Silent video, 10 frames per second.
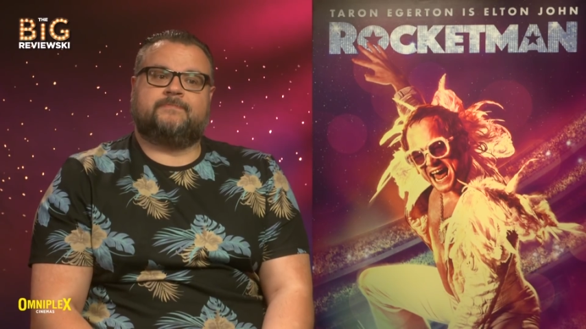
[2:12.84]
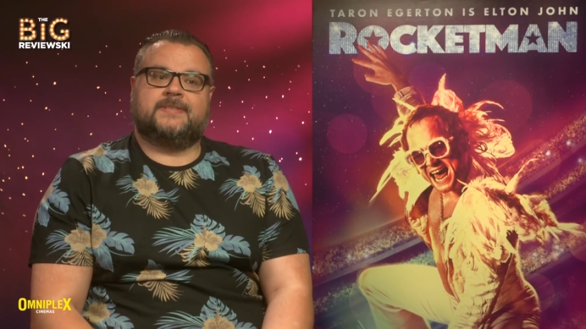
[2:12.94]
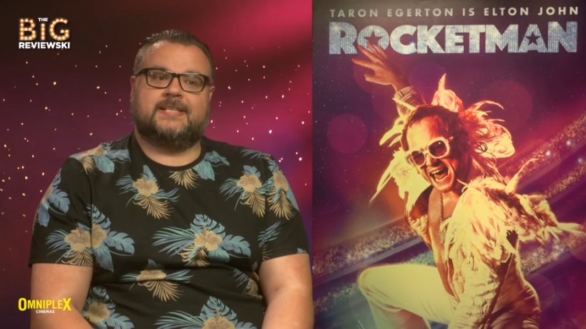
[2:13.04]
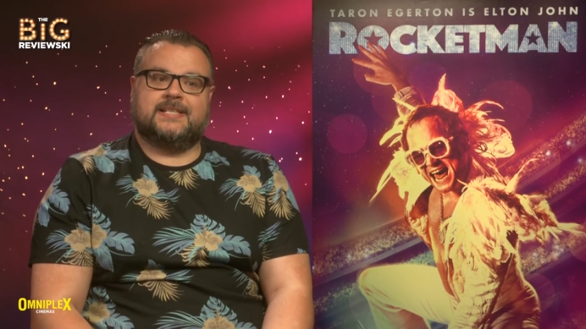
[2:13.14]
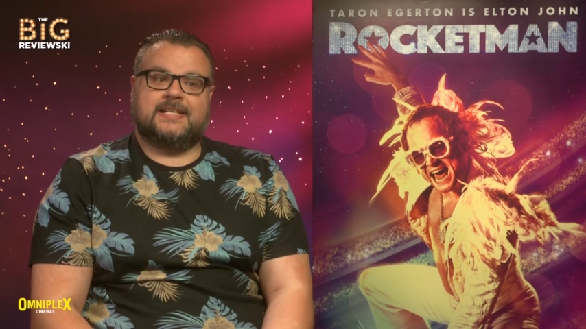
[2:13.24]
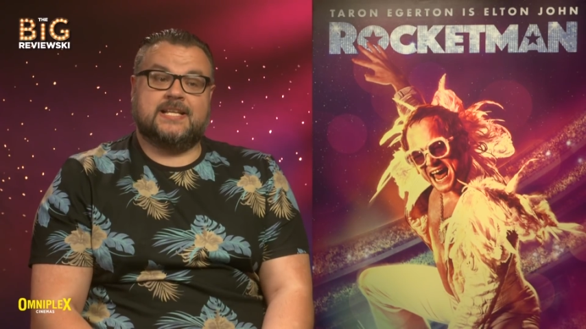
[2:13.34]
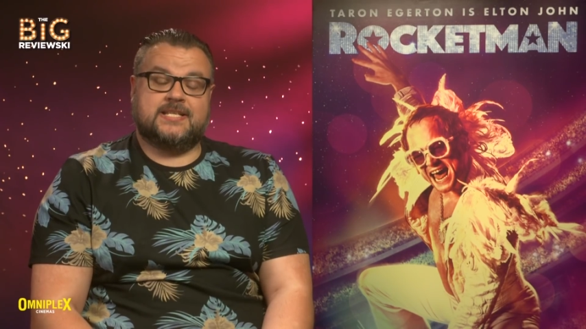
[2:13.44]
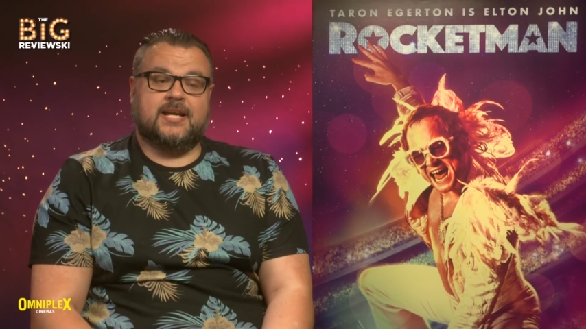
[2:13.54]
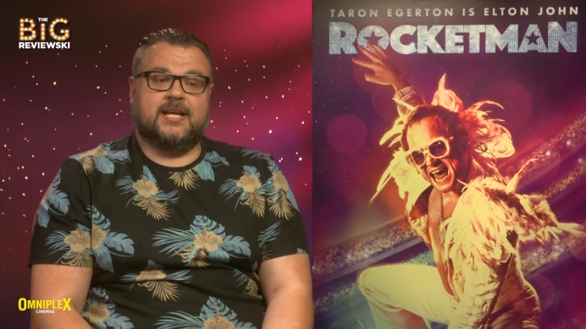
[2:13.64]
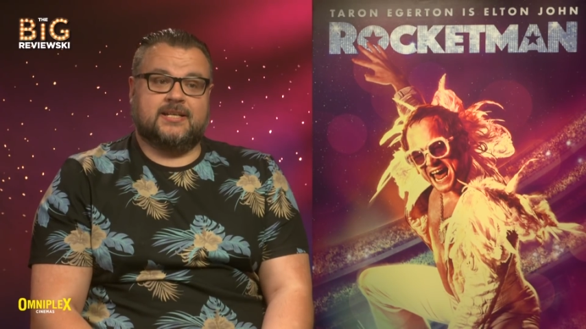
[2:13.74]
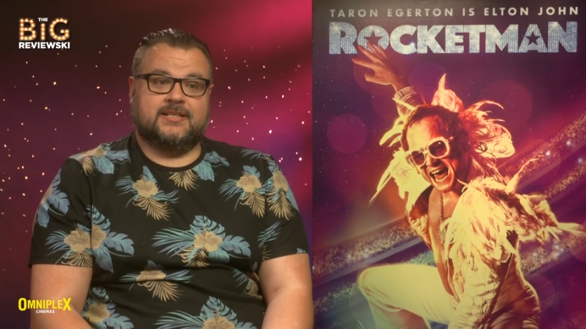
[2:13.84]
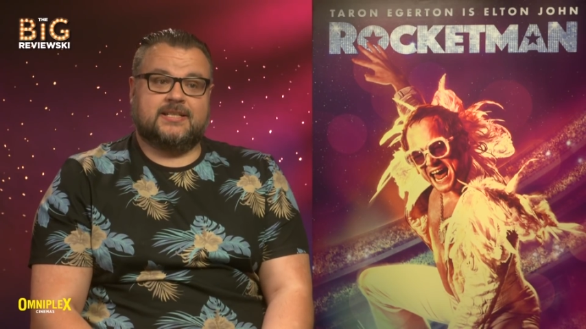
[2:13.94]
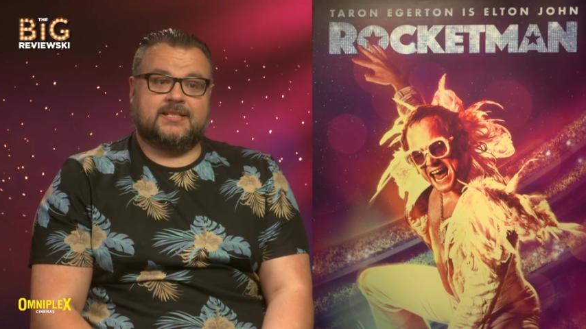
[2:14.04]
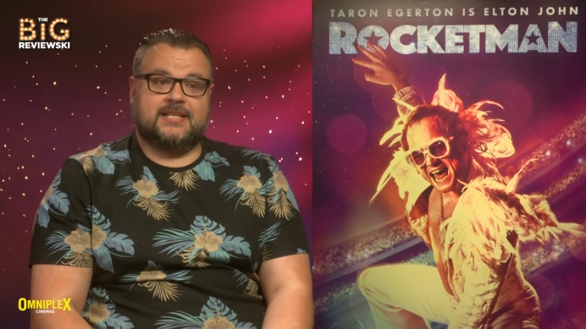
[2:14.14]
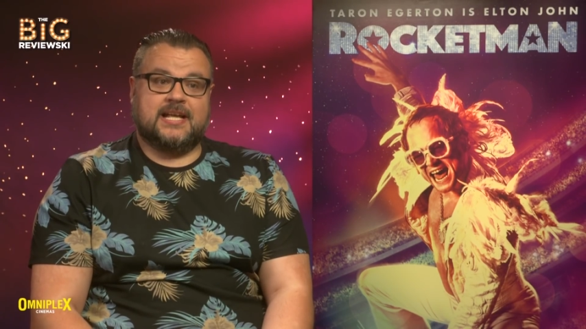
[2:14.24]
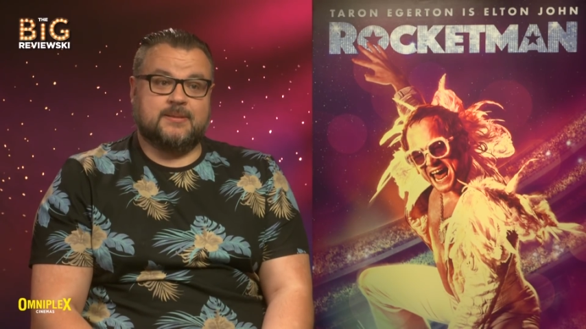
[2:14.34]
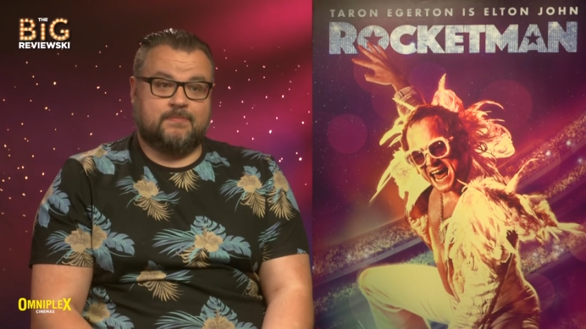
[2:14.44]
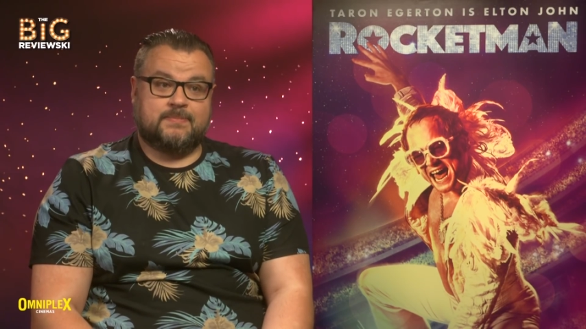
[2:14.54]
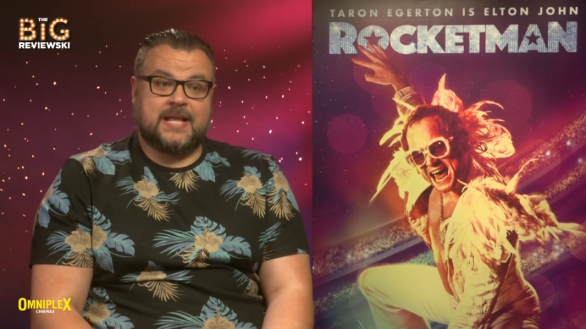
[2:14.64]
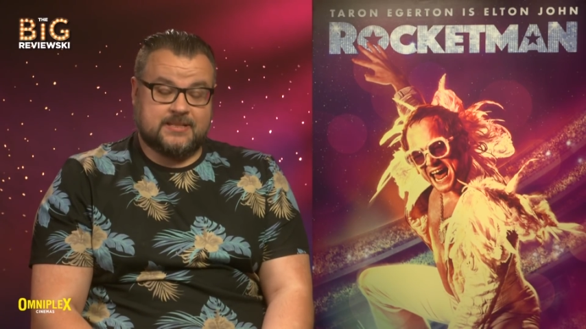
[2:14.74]
Speaker 1: yeah, that's a that's
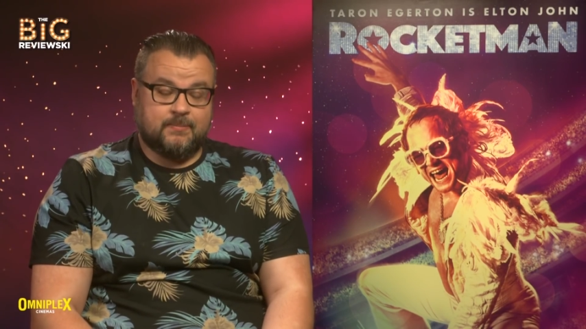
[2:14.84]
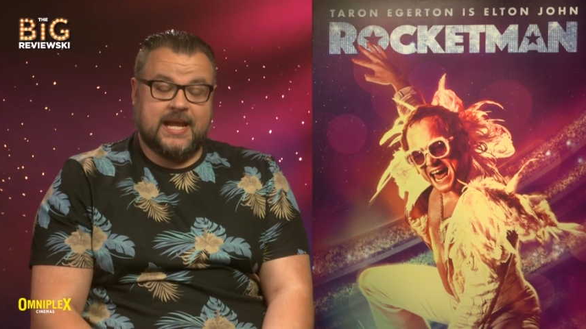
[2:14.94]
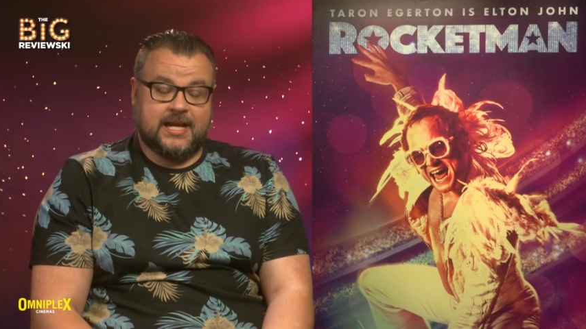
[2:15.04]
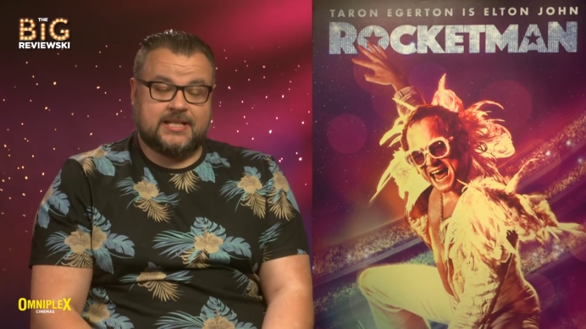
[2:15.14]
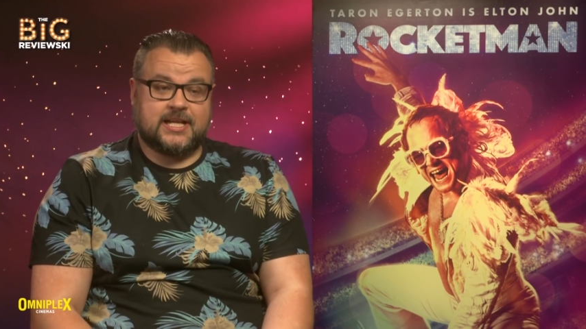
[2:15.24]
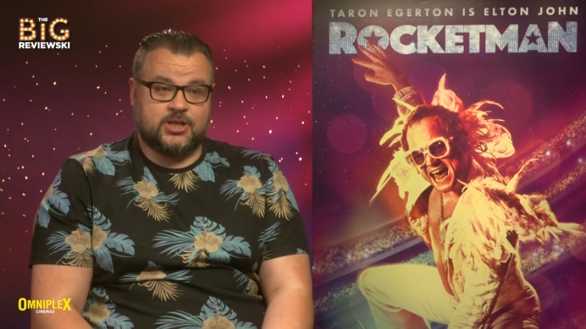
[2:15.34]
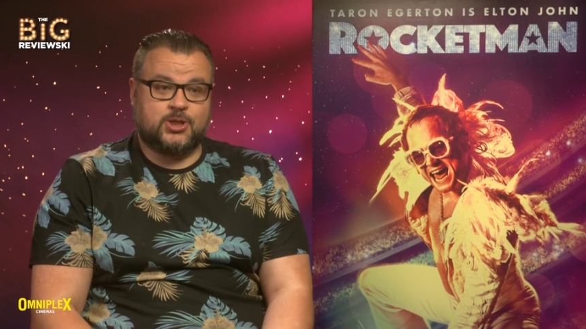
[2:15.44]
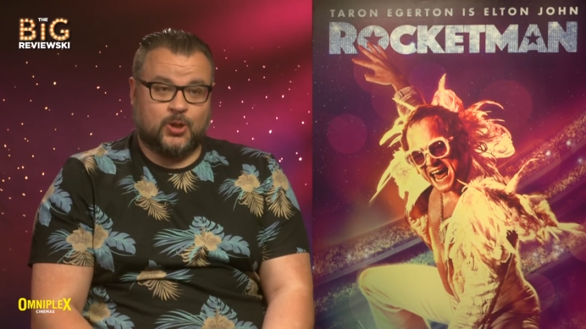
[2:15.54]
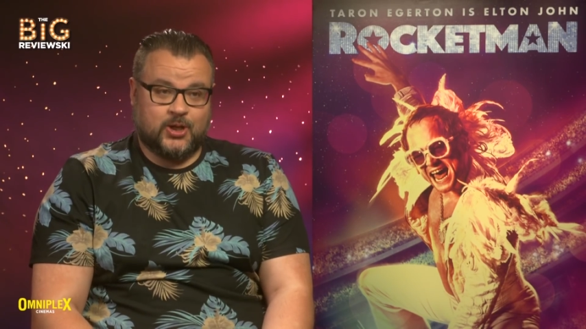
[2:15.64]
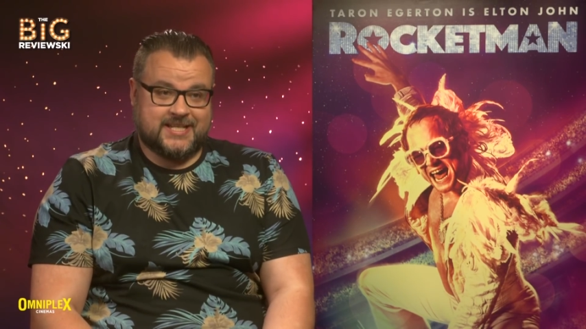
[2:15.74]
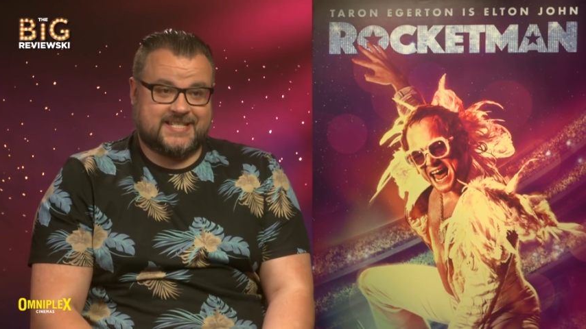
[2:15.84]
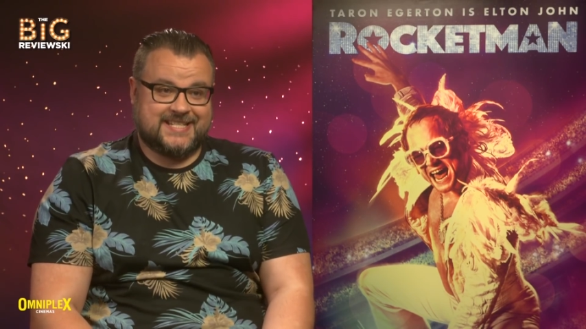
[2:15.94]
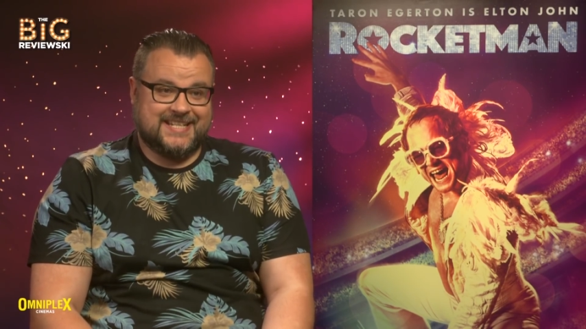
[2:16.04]
a that's a pick. That's a choice. It's